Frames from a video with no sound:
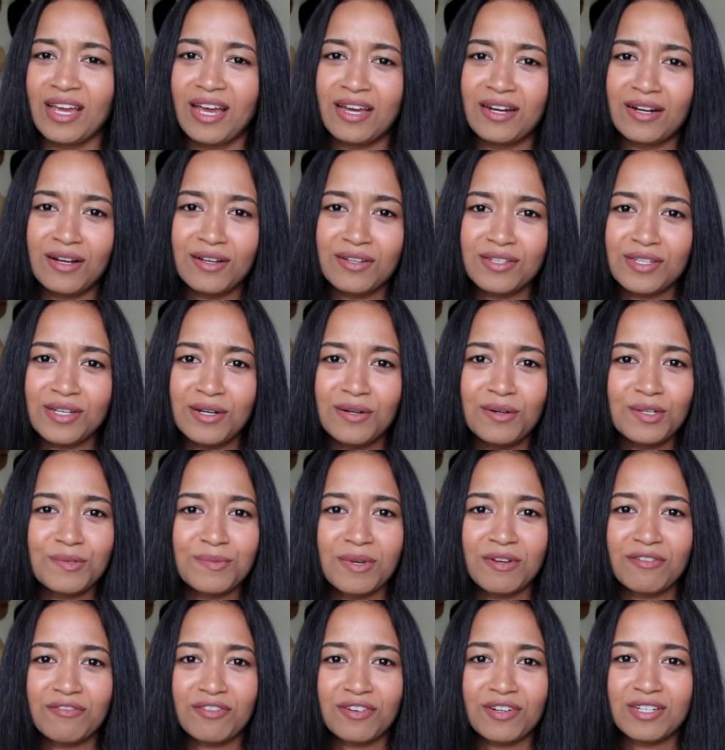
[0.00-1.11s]
And also with
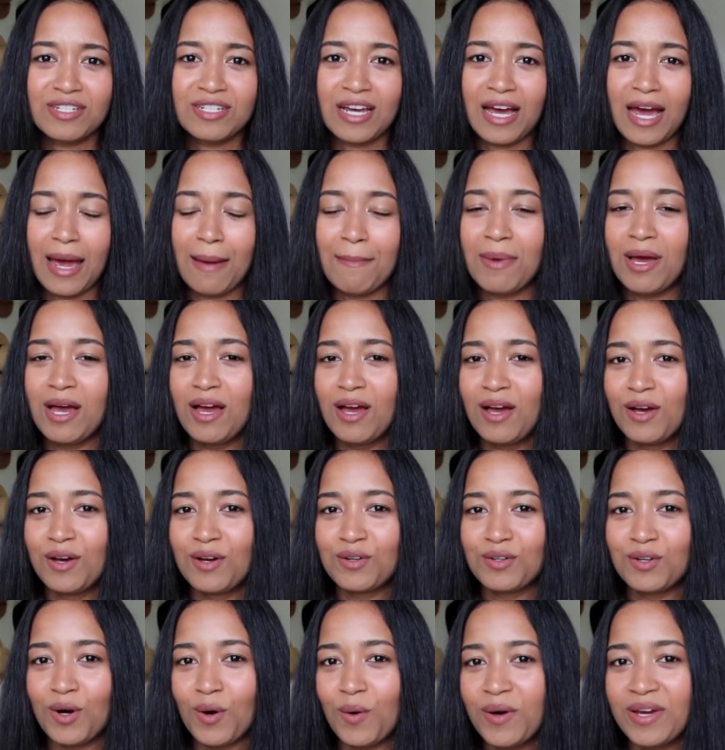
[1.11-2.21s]
my first time
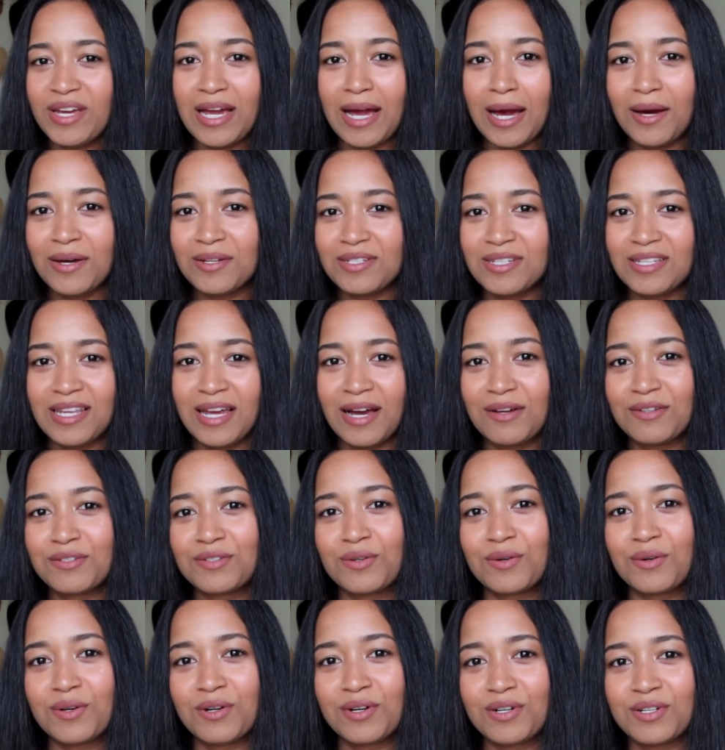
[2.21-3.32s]
going out into the
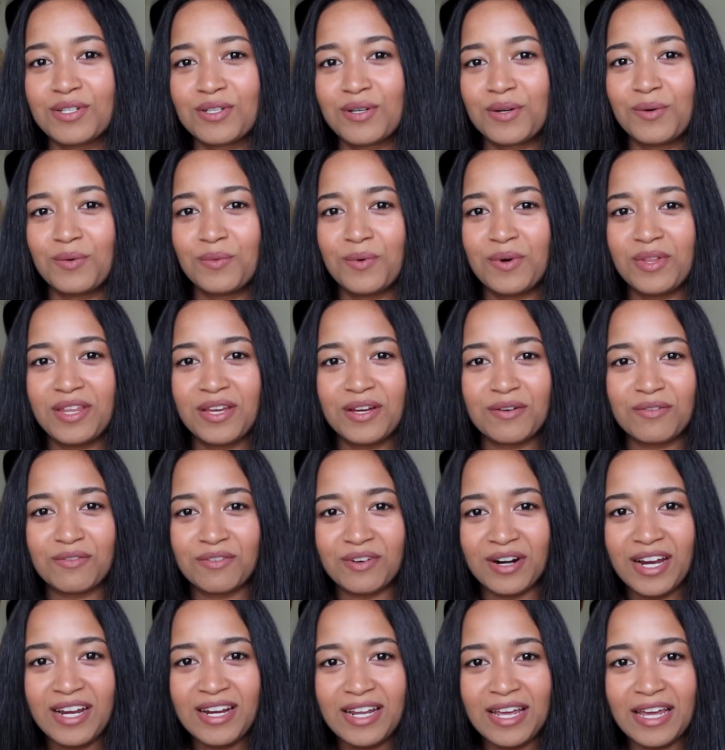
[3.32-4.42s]
outdoors with it
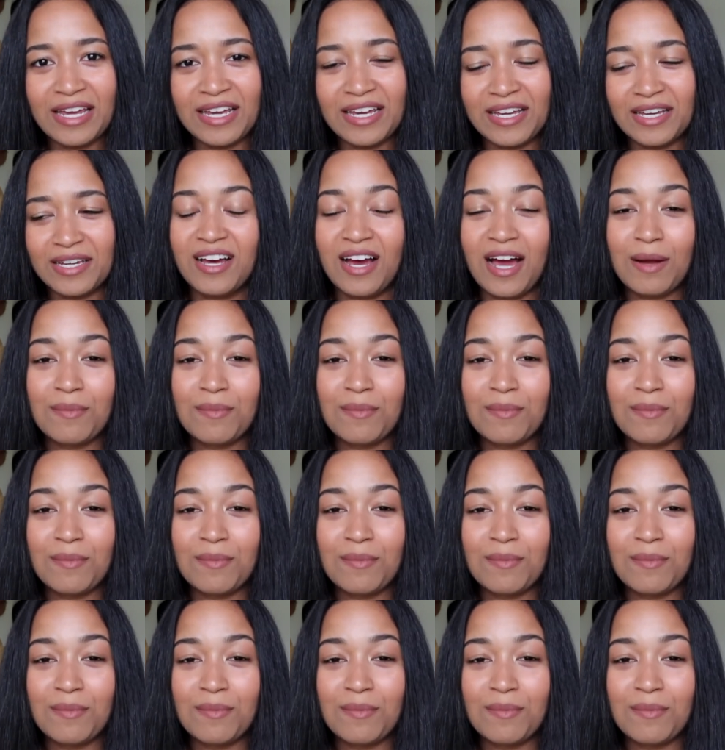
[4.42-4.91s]
raining.